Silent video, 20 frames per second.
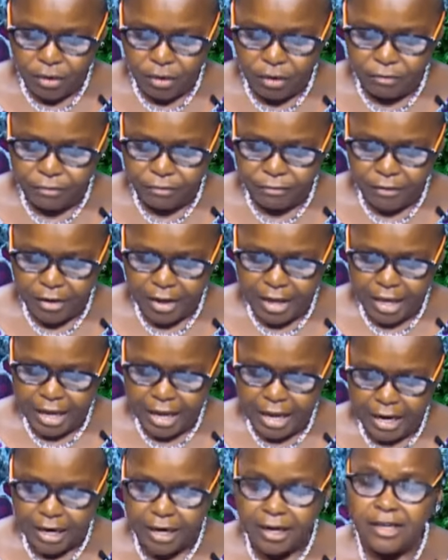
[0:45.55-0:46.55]
of
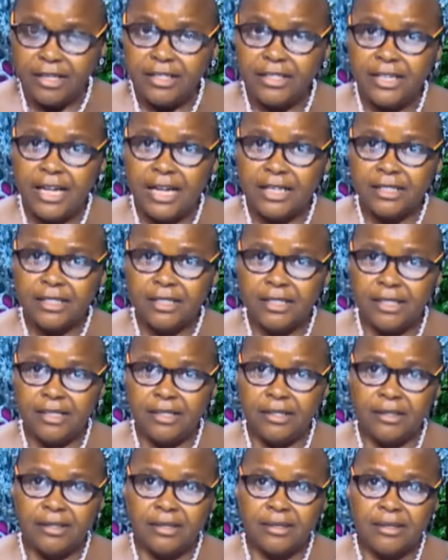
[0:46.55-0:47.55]

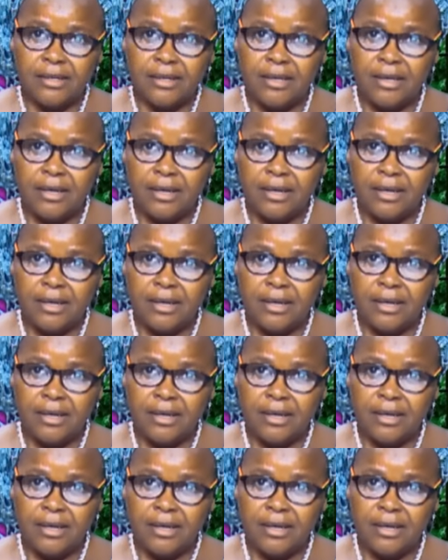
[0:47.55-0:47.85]
Ecclesiastes,